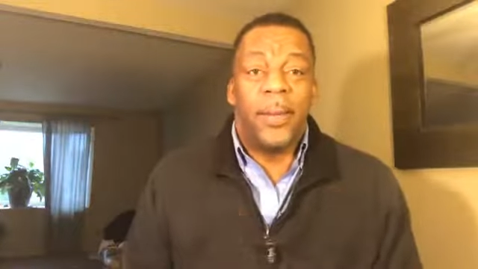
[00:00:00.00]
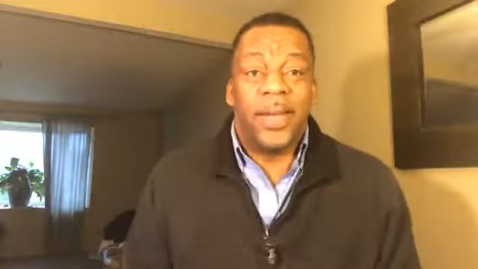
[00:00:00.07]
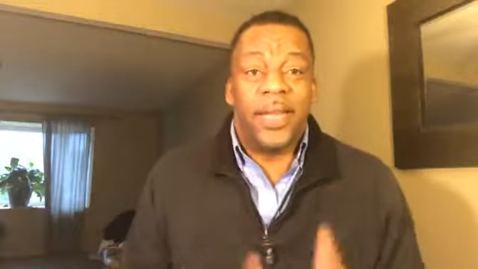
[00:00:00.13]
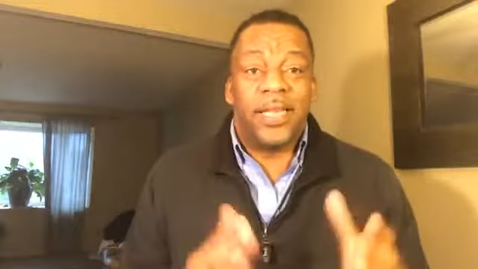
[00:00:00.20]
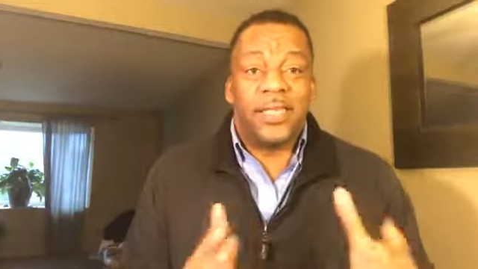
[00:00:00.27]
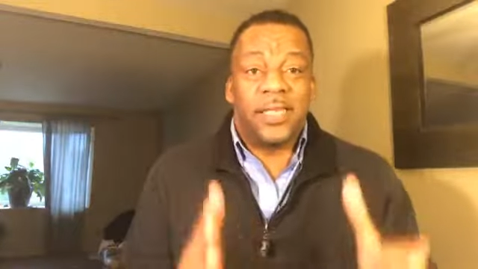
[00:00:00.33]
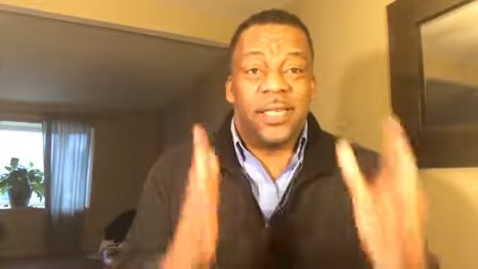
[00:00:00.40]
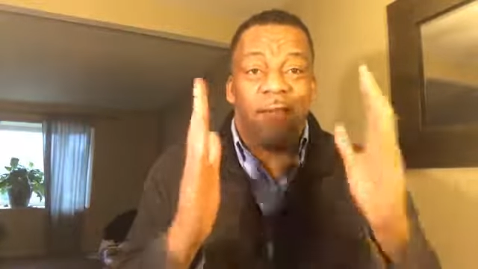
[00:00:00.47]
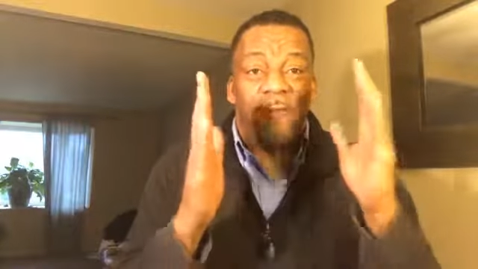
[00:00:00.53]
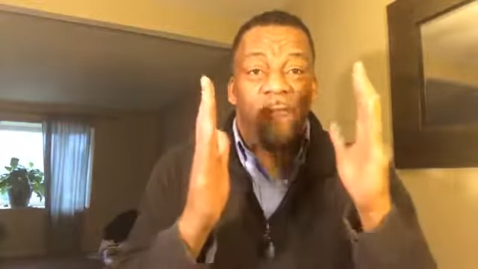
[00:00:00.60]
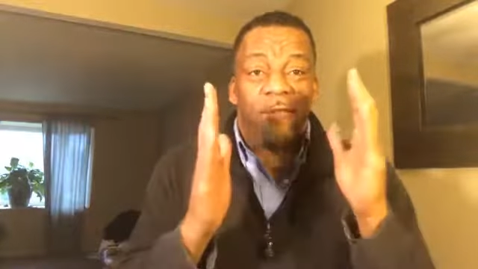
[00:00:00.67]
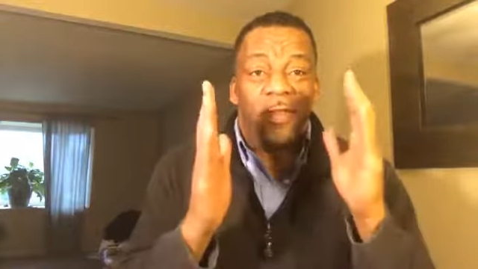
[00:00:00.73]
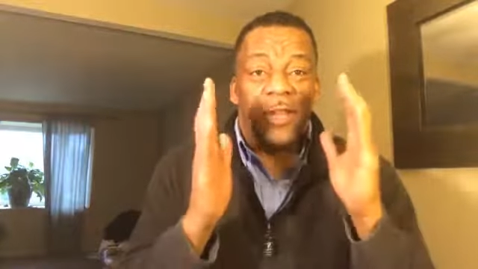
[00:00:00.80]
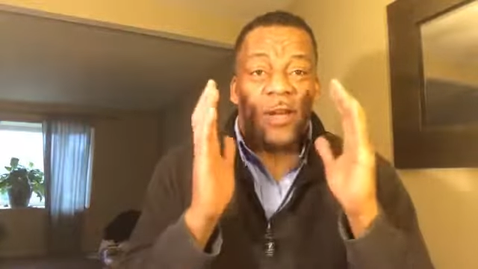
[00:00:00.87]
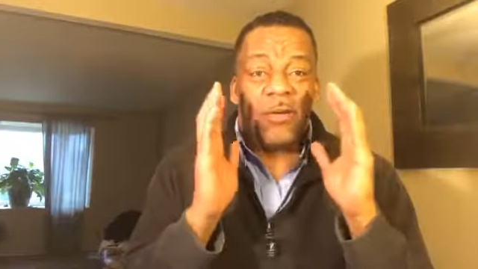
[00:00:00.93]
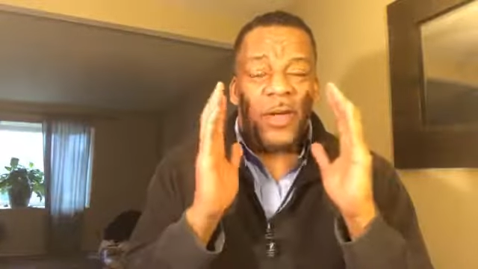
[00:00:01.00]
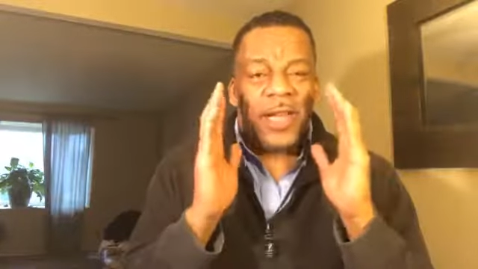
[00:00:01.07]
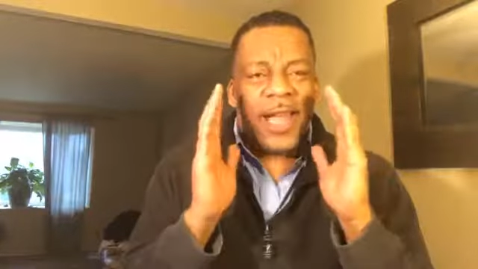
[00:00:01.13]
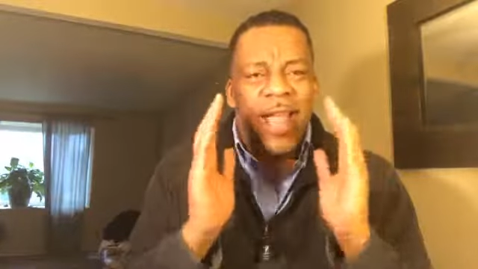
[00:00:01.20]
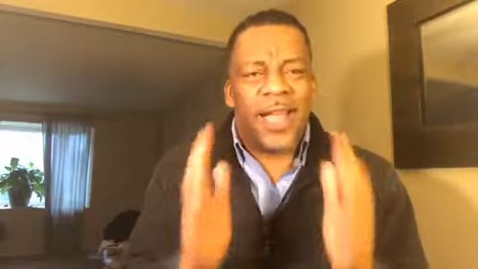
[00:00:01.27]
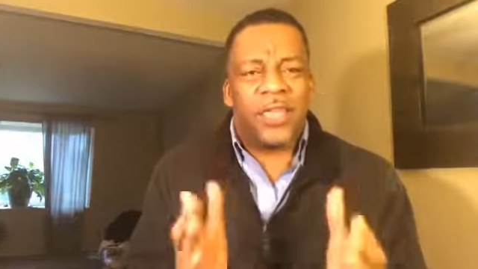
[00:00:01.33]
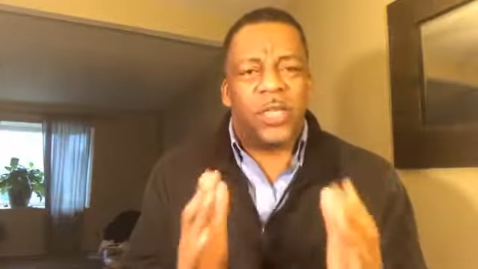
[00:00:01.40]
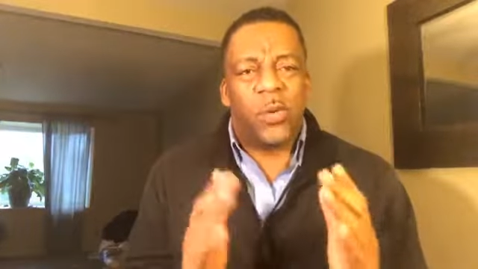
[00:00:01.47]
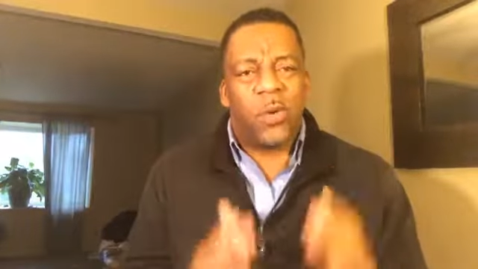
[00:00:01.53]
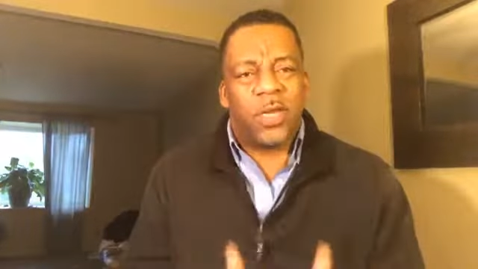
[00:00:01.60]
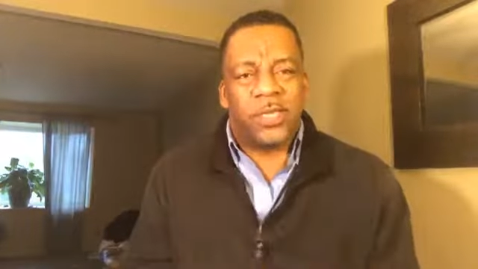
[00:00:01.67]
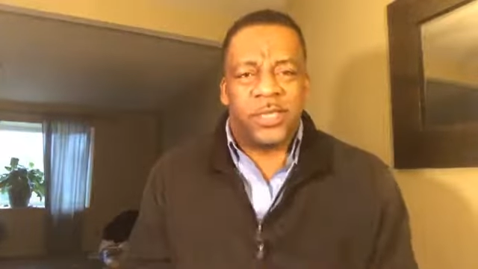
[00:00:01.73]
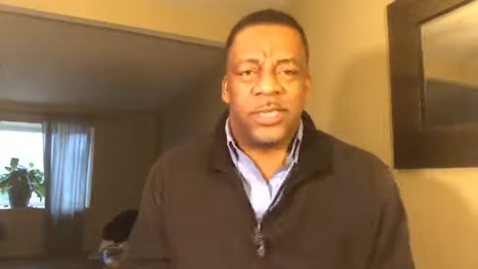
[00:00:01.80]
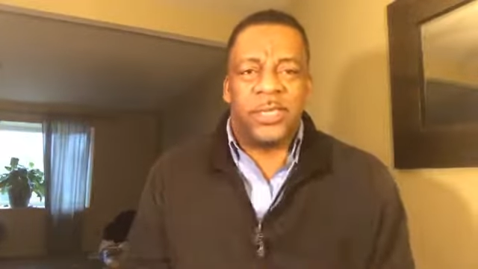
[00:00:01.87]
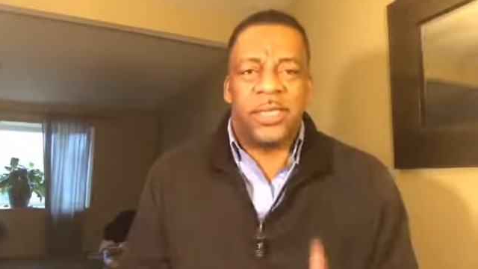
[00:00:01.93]
Because if, you know, and ask
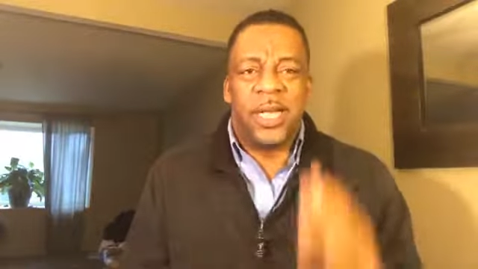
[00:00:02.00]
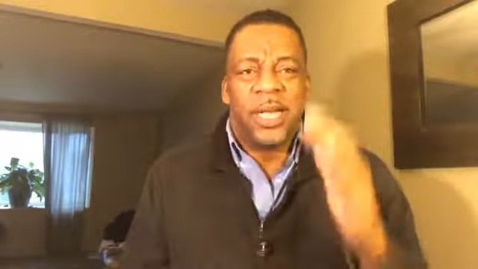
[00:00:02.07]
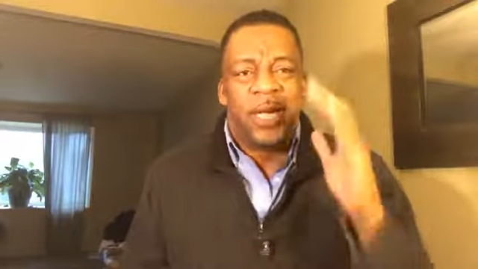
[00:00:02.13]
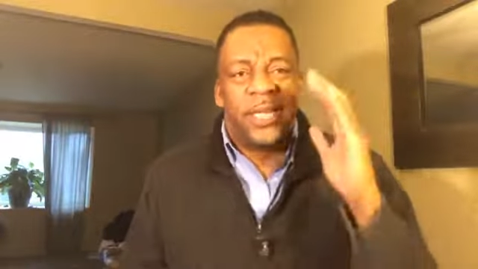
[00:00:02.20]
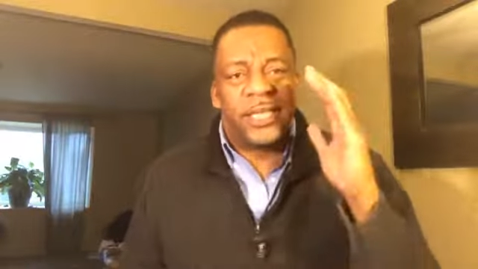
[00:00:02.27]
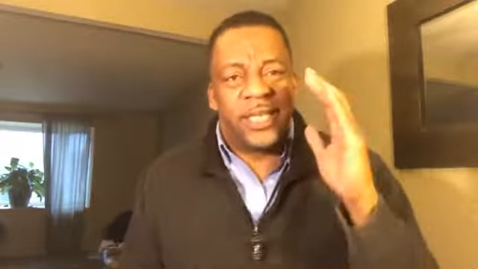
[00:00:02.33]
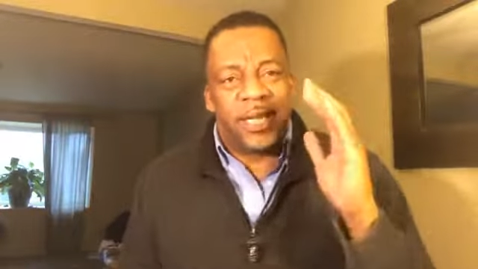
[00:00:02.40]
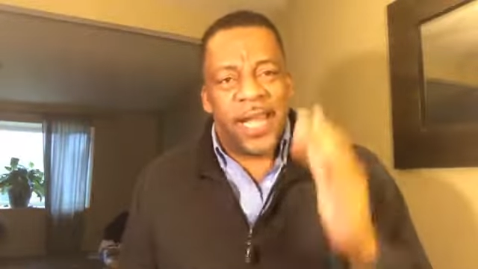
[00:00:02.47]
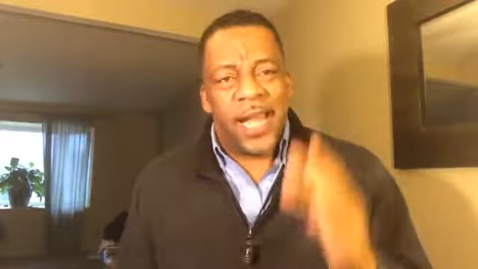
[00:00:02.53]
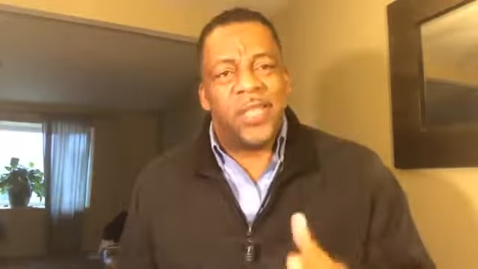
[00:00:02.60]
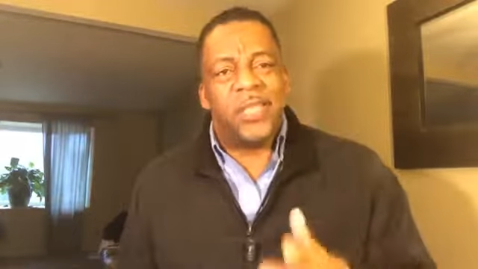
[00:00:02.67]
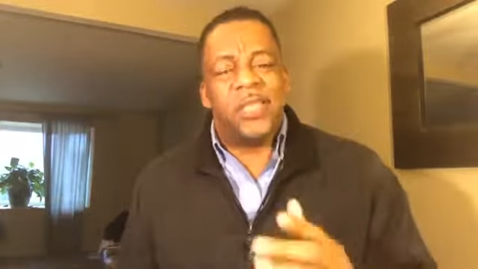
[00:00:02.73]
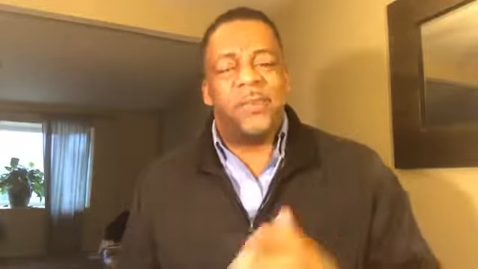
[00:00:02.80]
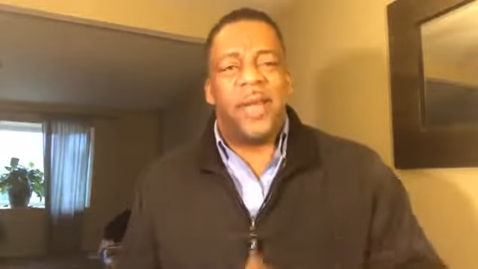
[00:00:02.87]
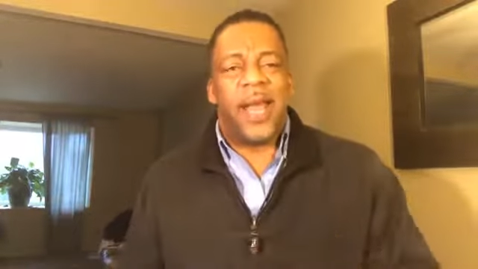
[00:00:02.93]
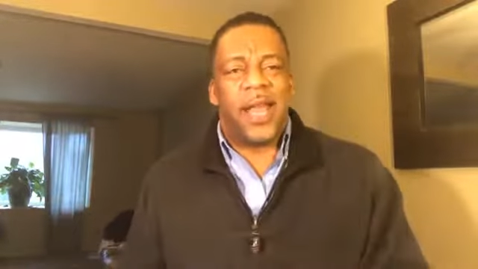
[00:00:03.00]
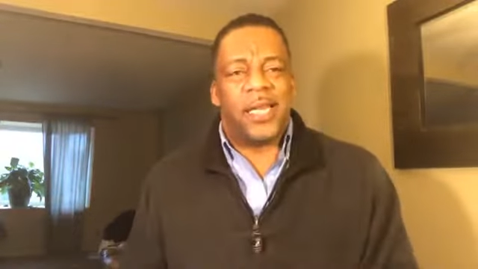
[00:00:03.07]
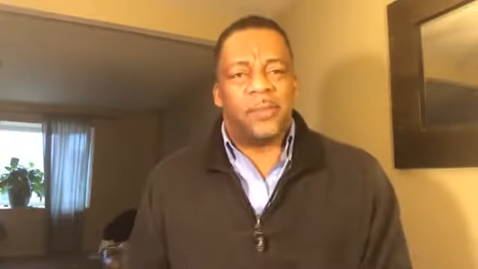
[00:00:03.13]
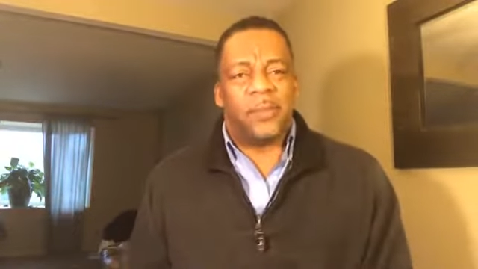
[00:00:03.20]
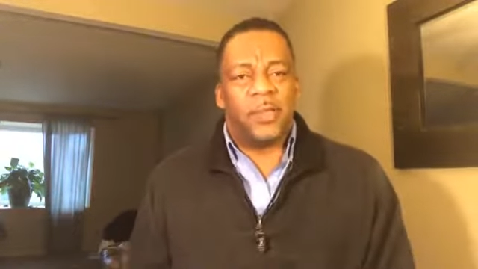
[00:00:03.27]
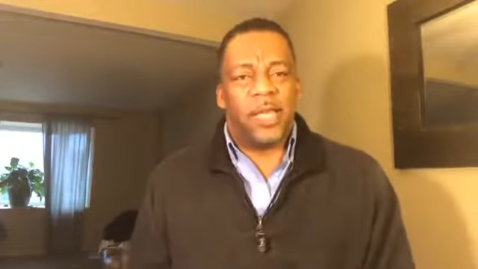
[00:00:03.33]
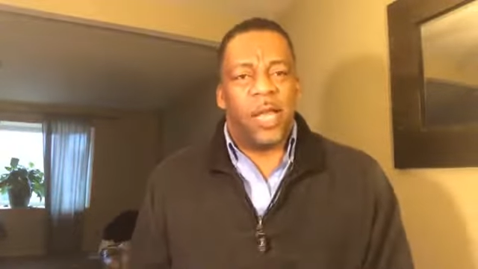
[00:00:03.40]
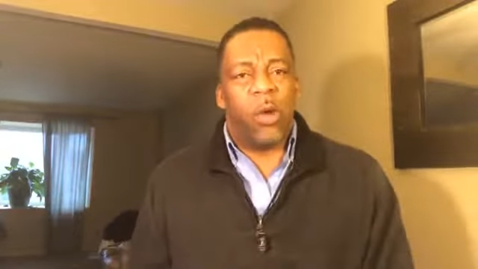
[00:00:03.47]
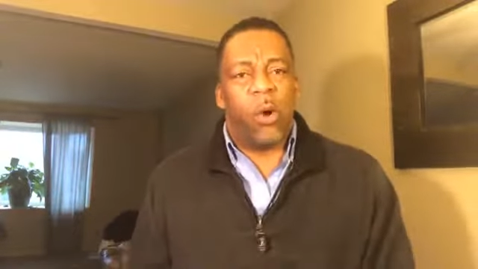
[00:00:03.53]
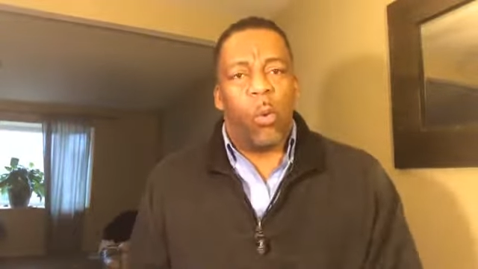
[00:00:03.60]
questions to Councilman Alex Bethea.